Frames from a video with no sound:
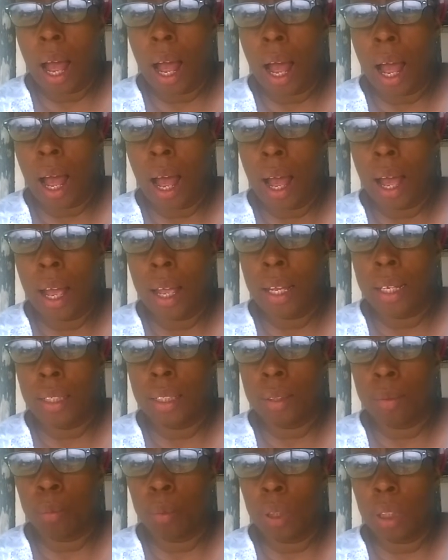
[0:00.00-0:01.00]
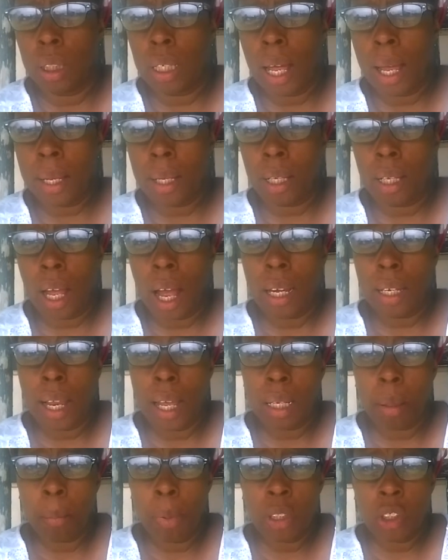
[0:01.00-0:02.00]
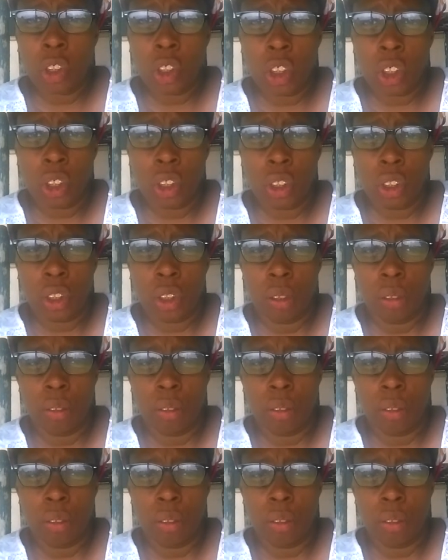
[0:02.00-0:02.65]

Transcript: I would like, I like my sugar,